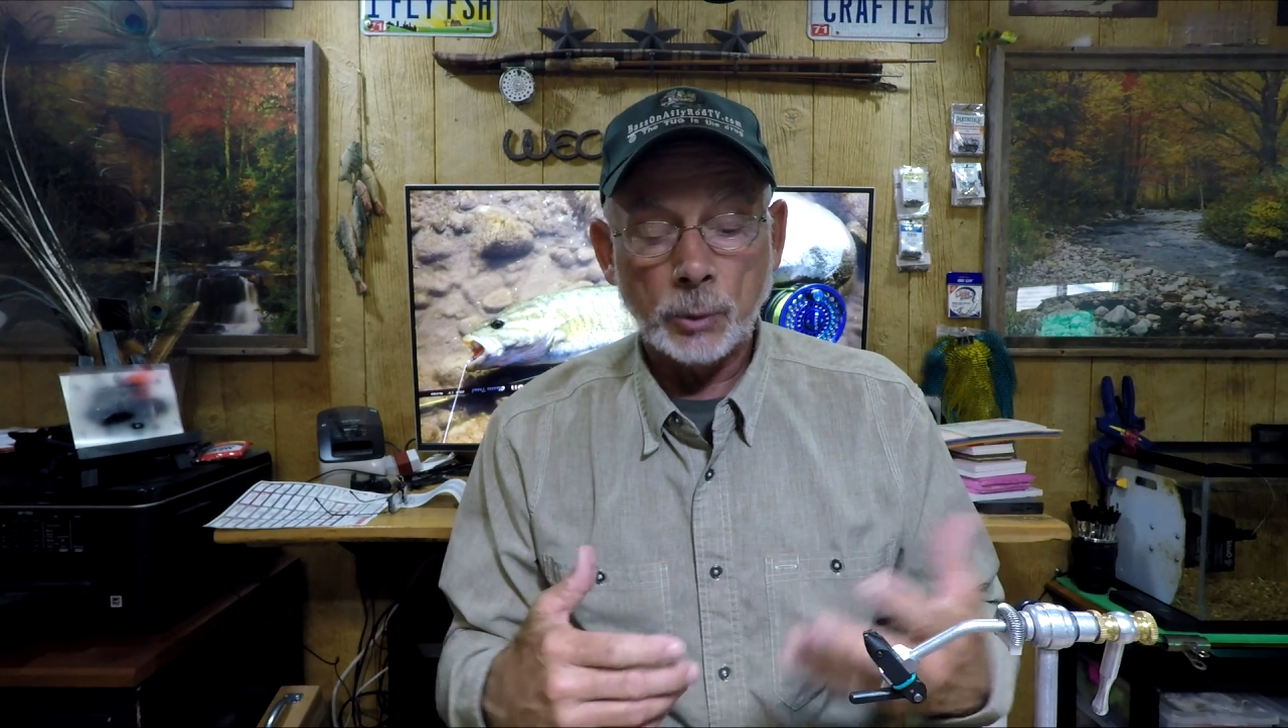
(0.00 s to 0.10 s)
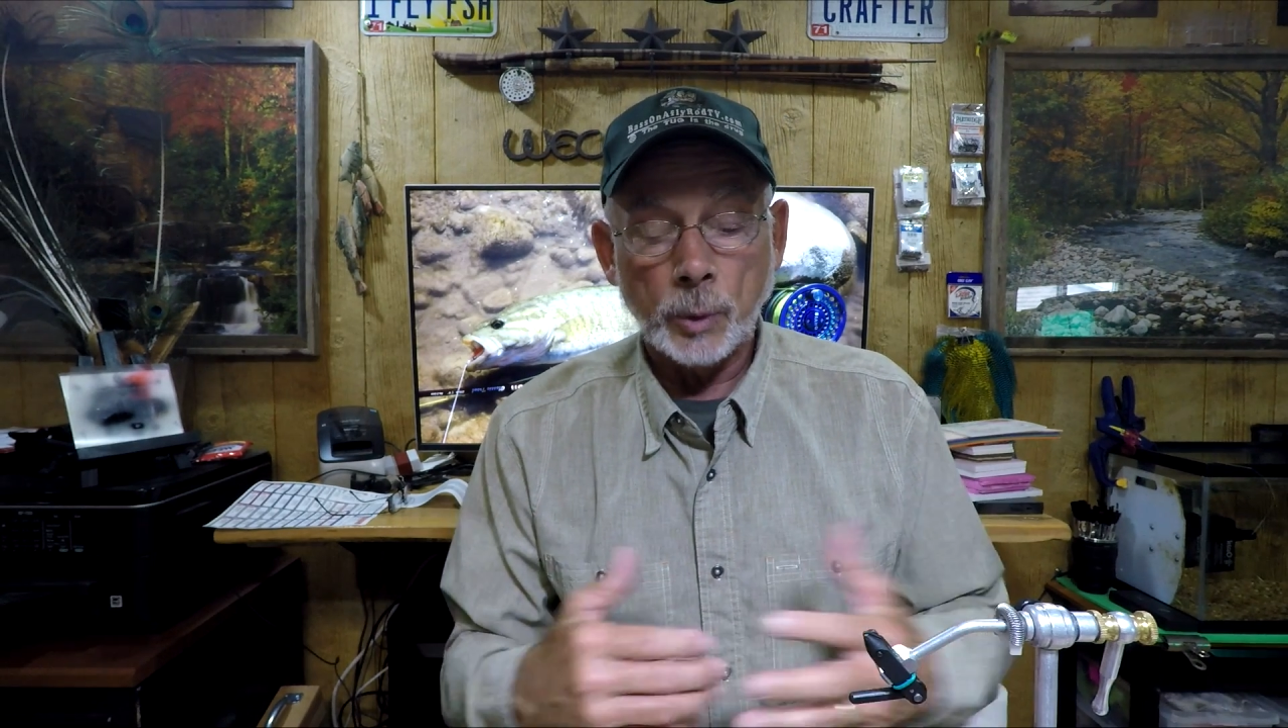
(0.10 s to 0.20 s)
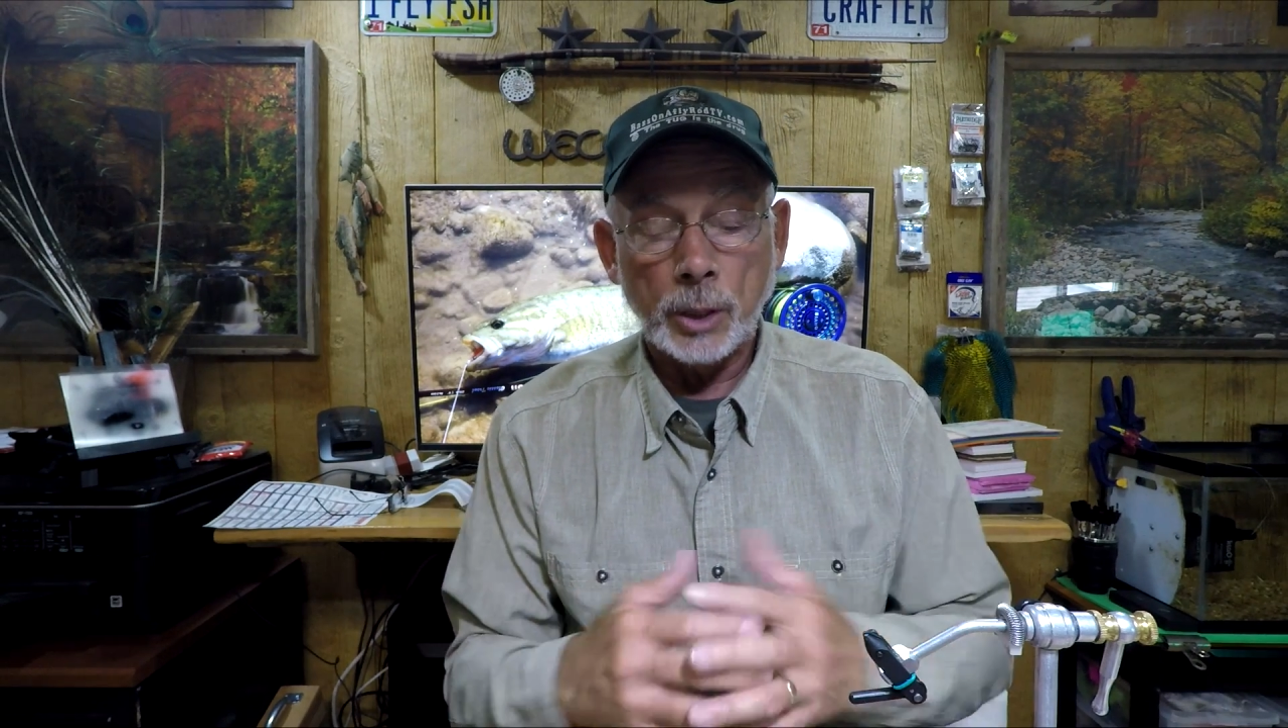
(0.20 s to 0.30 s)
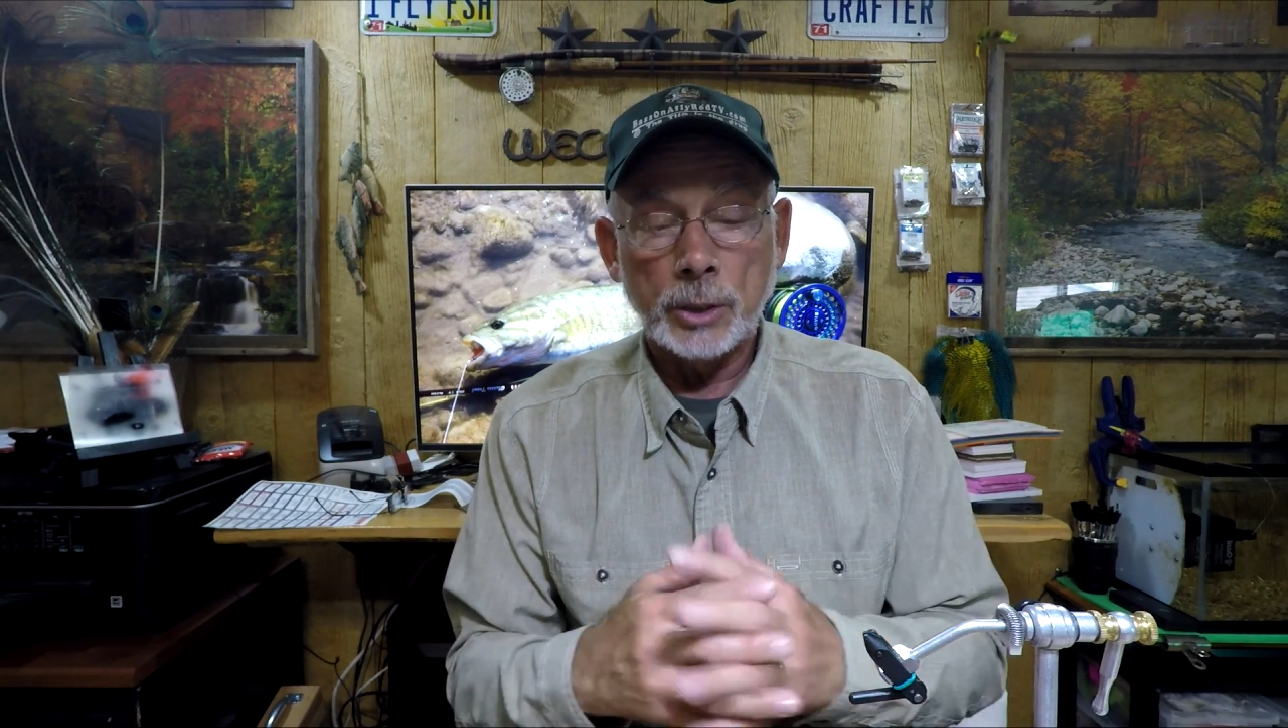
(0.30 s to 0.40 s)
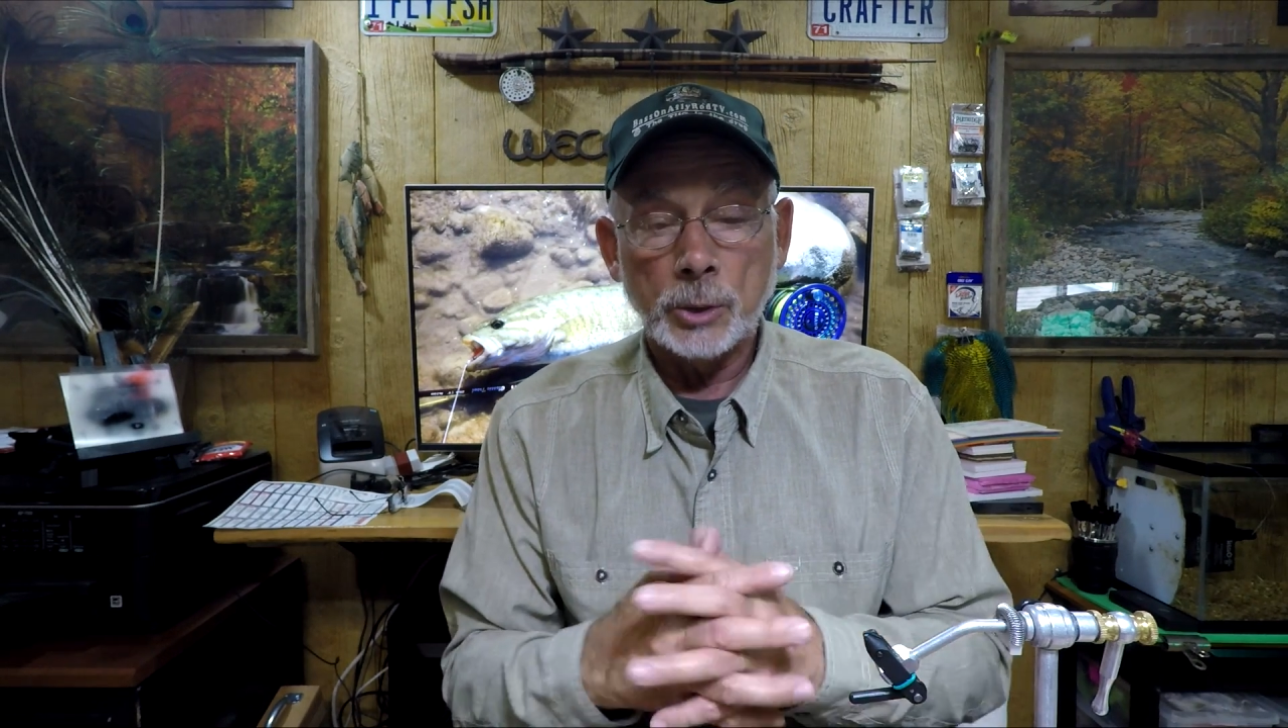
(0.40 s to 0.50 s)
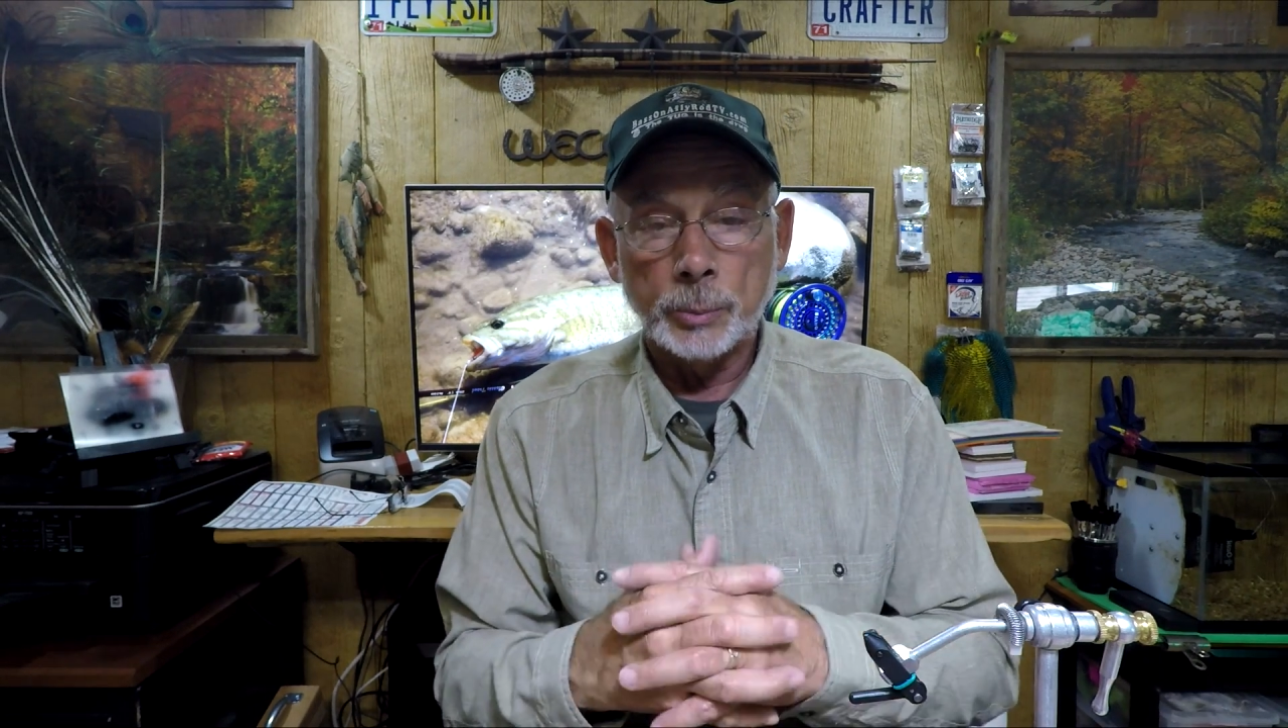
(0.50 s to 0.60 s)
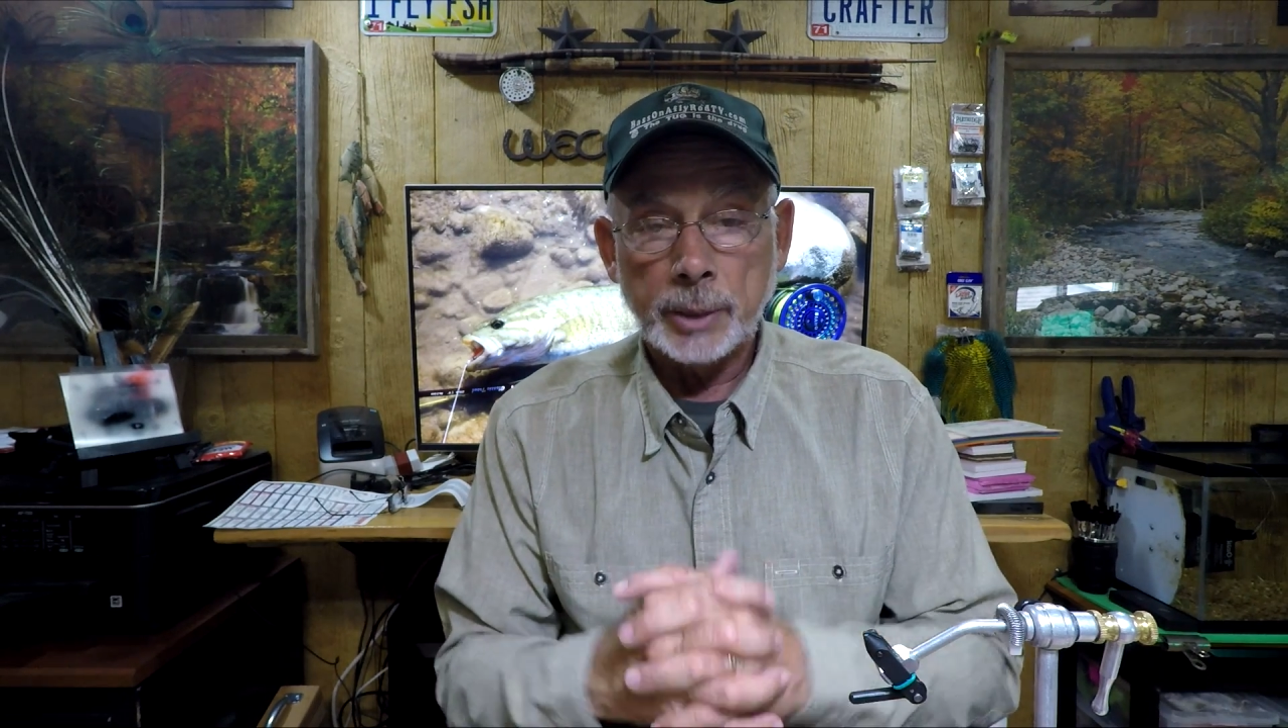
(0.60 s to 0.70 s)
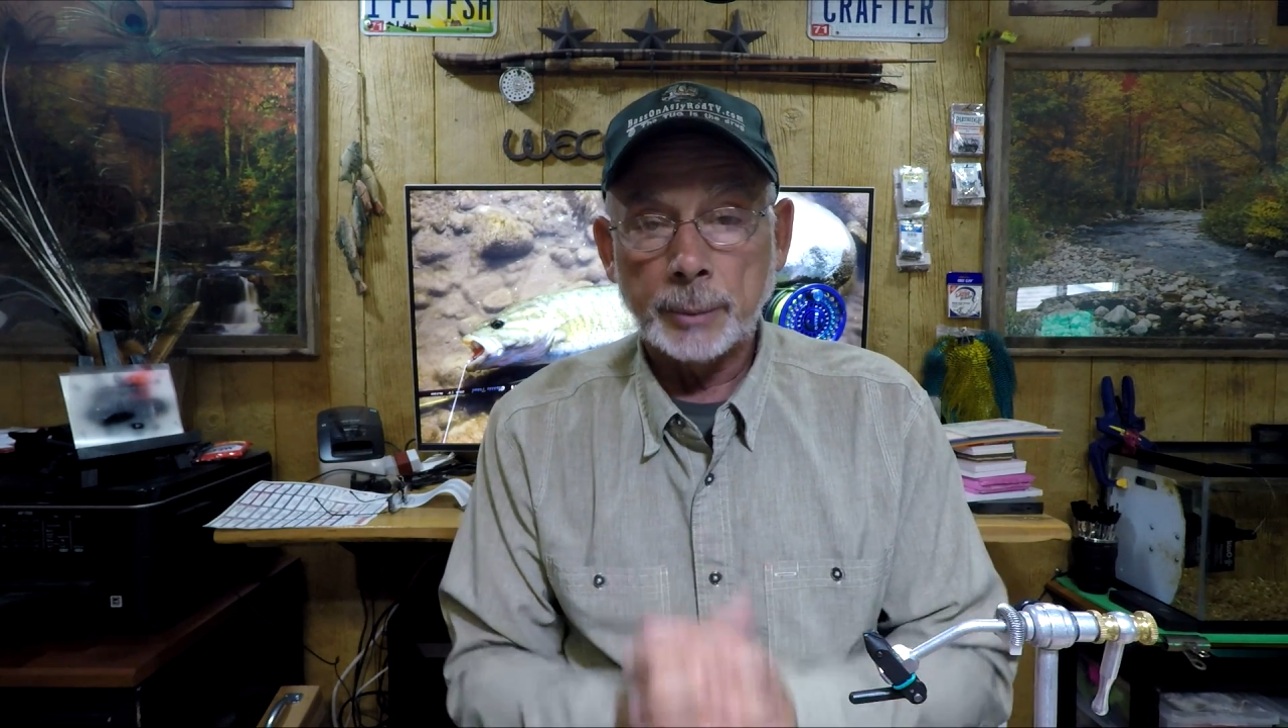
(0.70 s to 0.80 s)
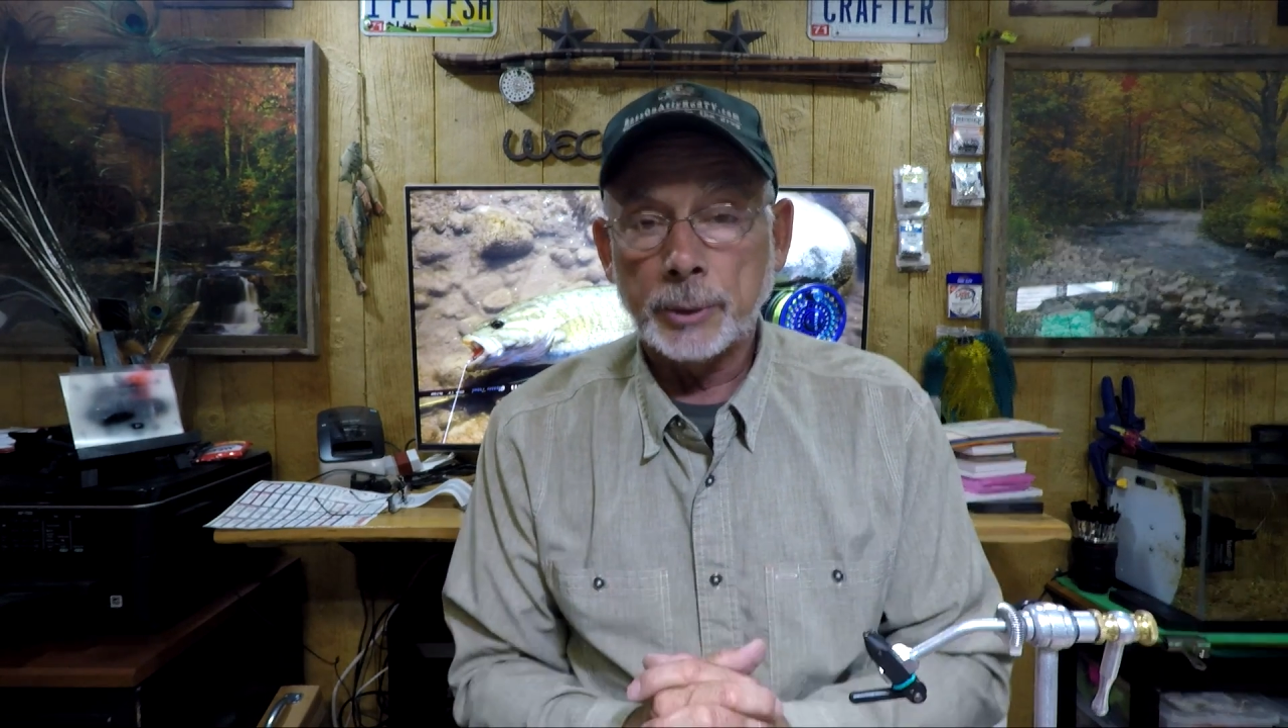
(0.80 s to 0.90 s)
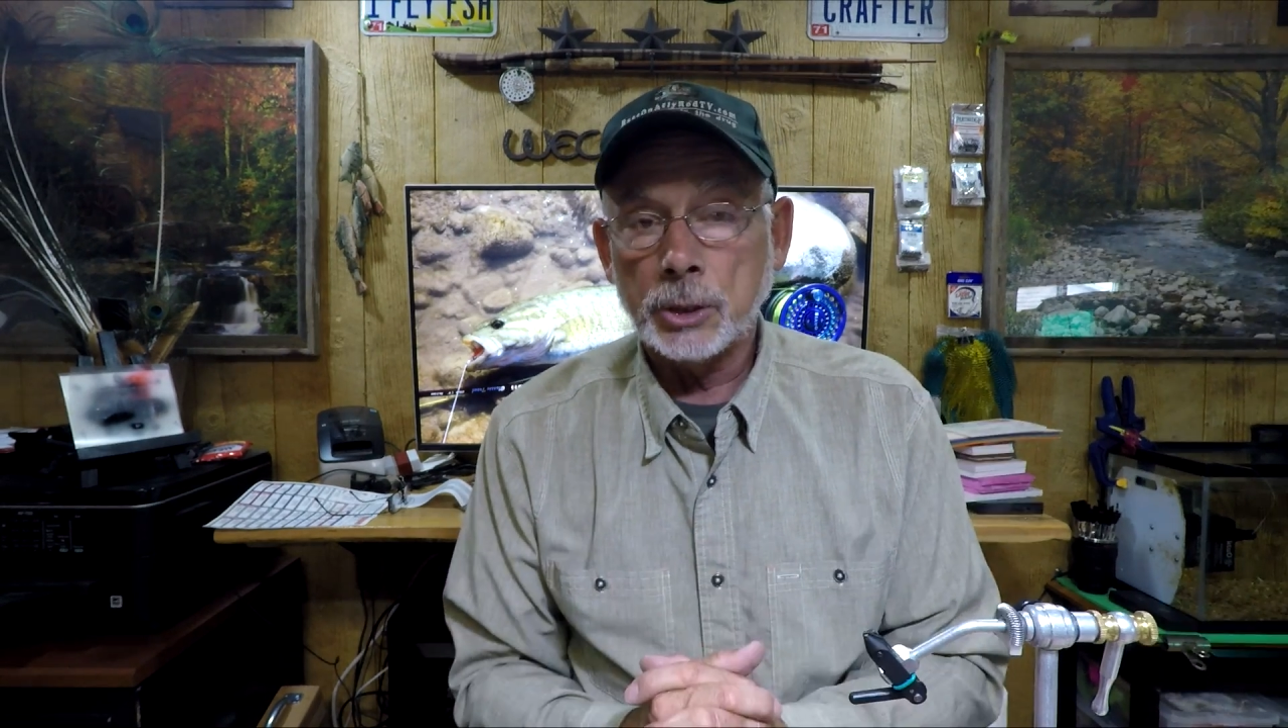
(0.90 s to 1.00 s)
to where you'll be able to